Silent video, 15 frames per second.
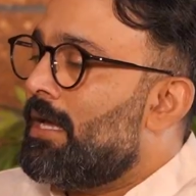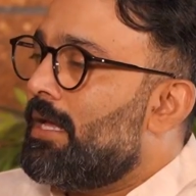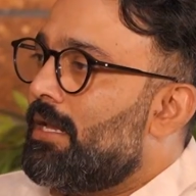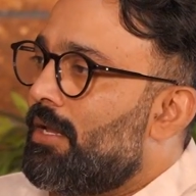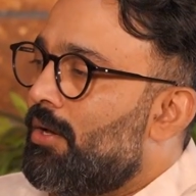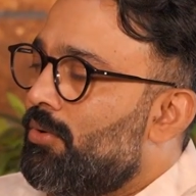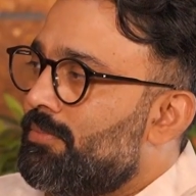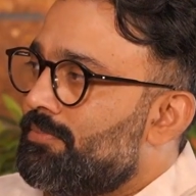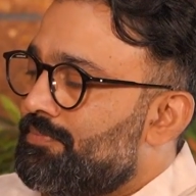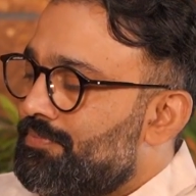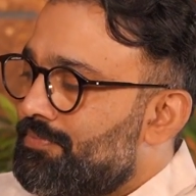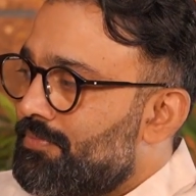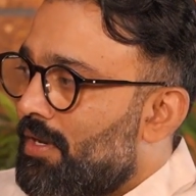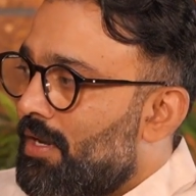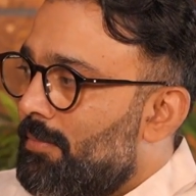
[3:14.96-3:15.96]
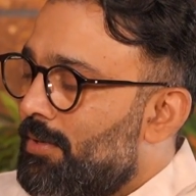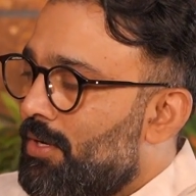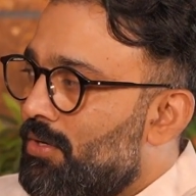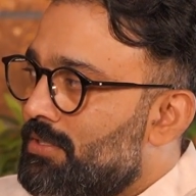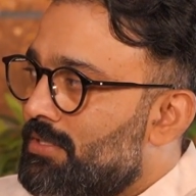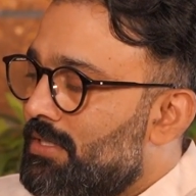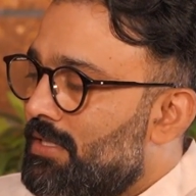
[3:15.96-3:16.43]
Now,
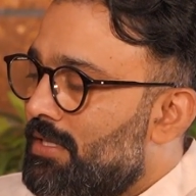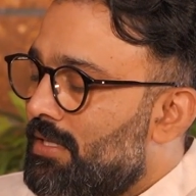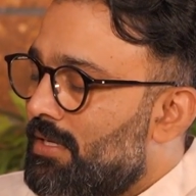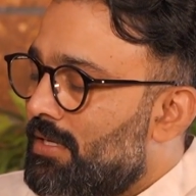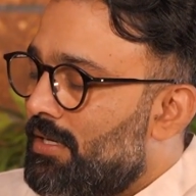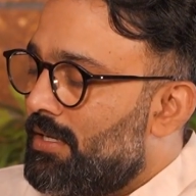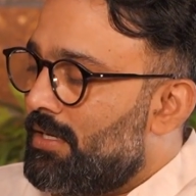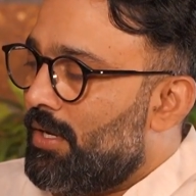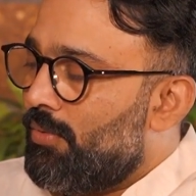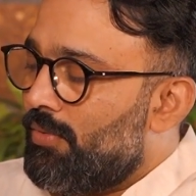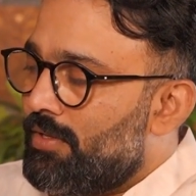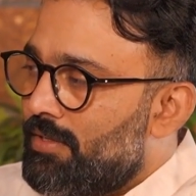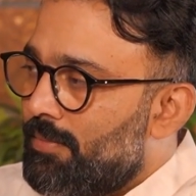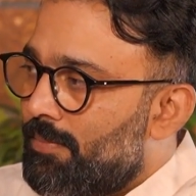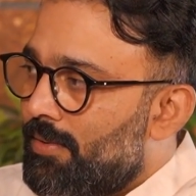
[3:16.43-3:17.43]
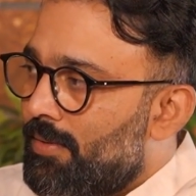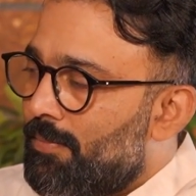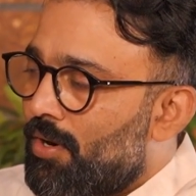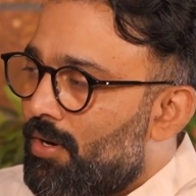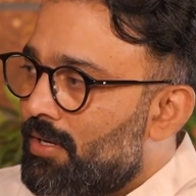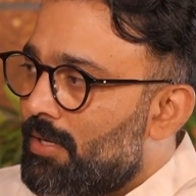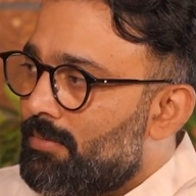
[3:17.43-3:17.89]
because now the
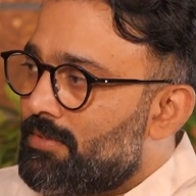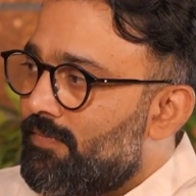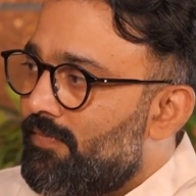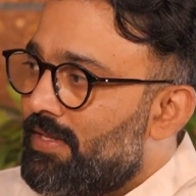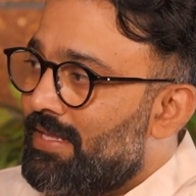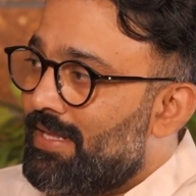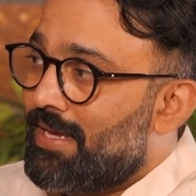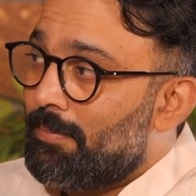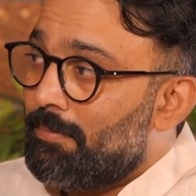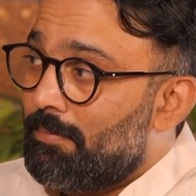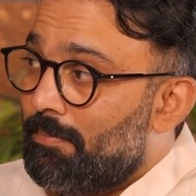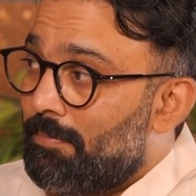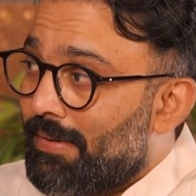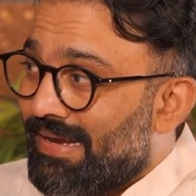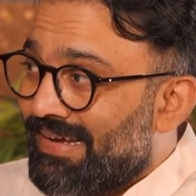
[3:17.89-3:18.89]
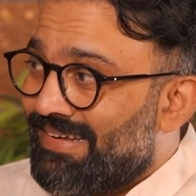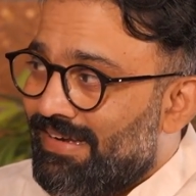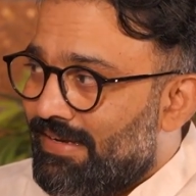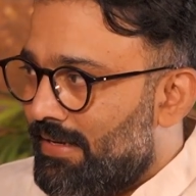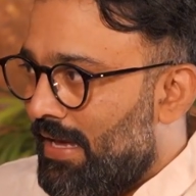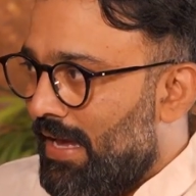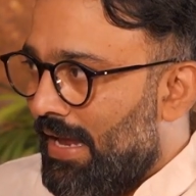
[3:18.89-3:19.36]
problem comes if they become
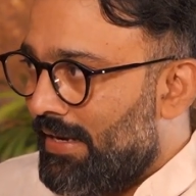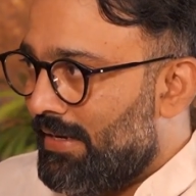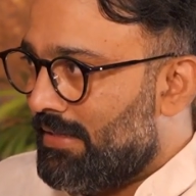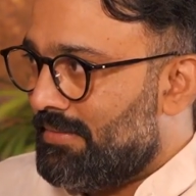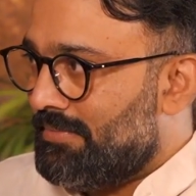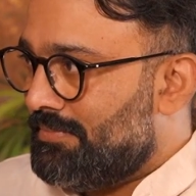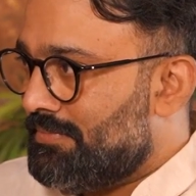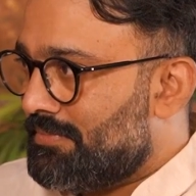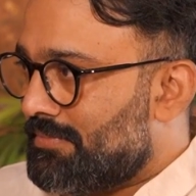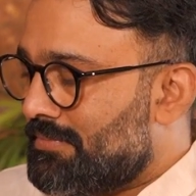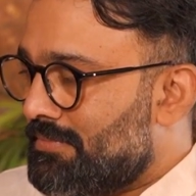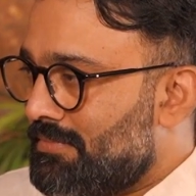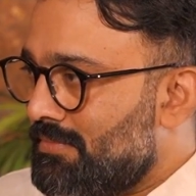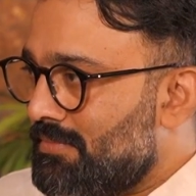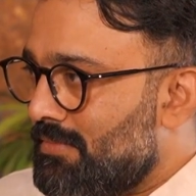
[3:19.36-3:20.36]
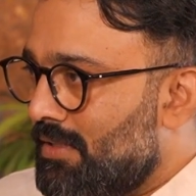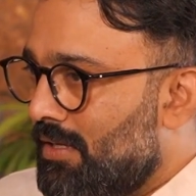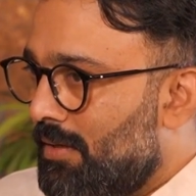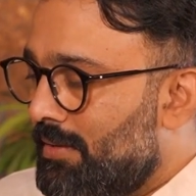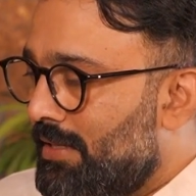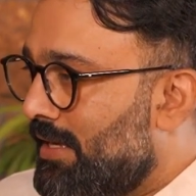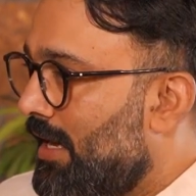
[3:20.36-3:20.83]
pregnant and
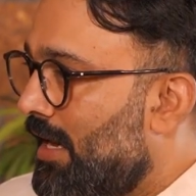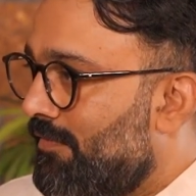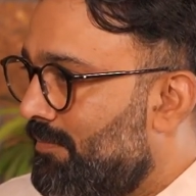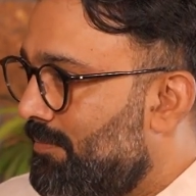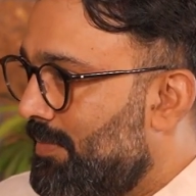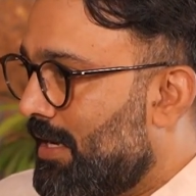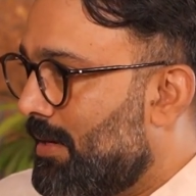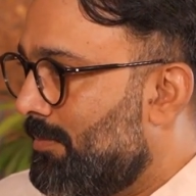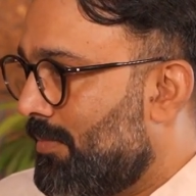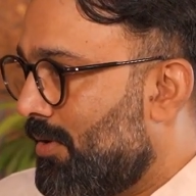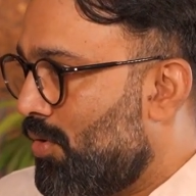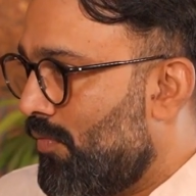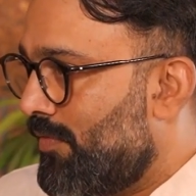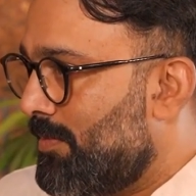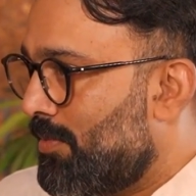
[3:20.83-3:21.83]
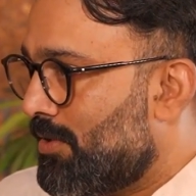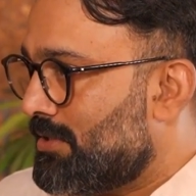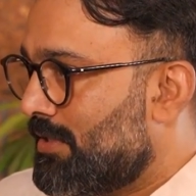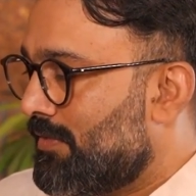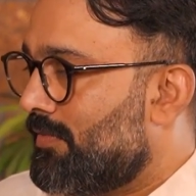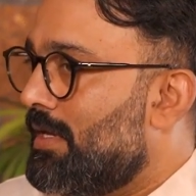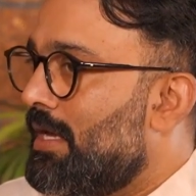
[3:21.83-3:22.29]
they have become COVID
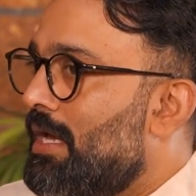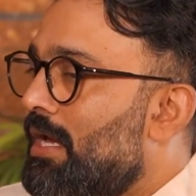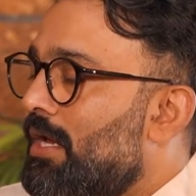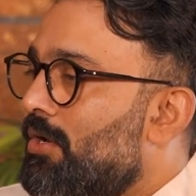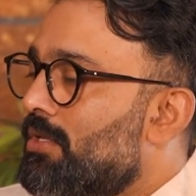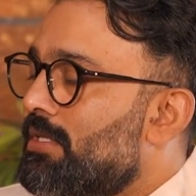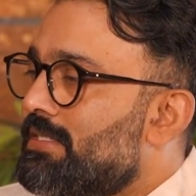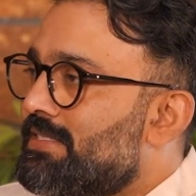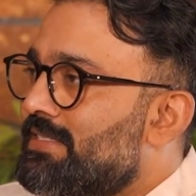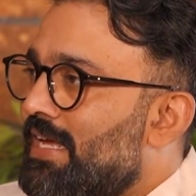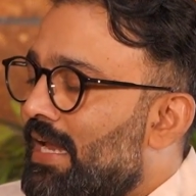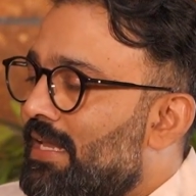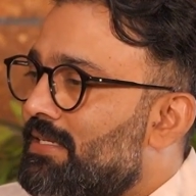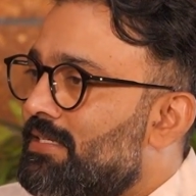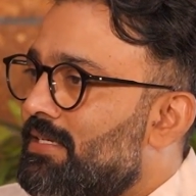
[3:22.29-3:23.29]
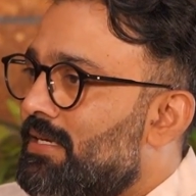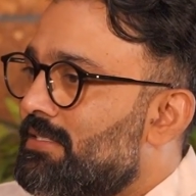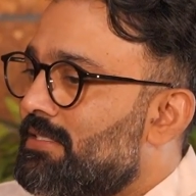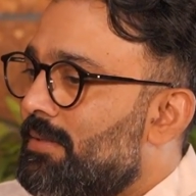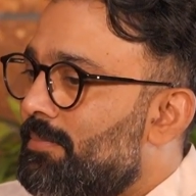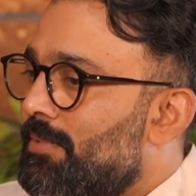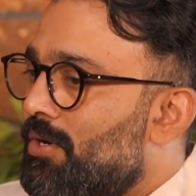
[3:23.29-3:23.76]
positive. Now the challenge here is
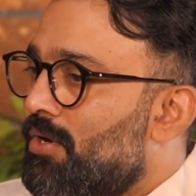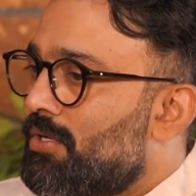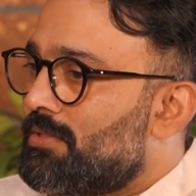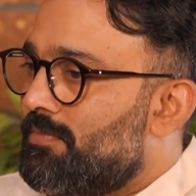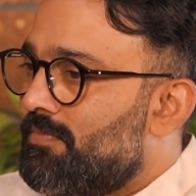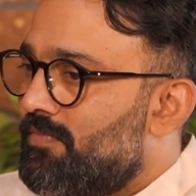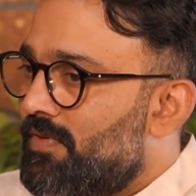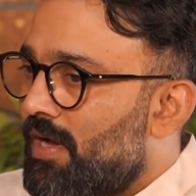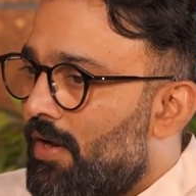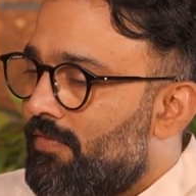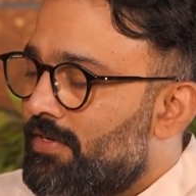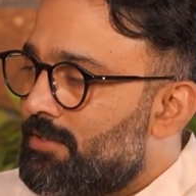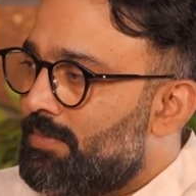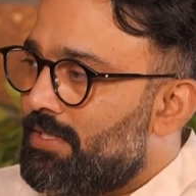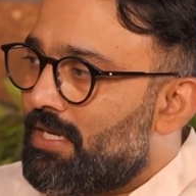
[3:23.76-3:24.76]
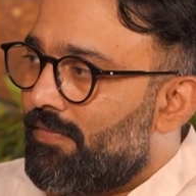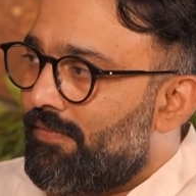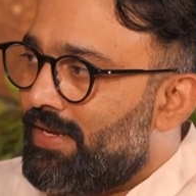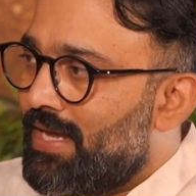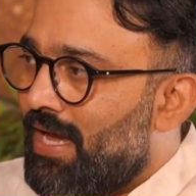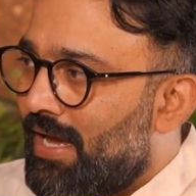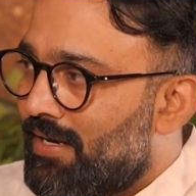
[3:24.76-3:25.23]
that because ours being a
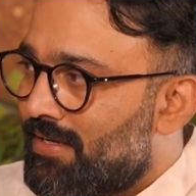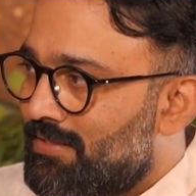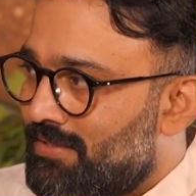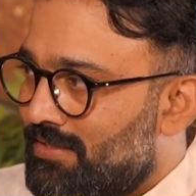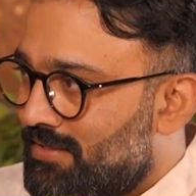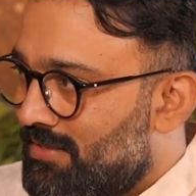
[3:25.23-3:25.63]
very high risk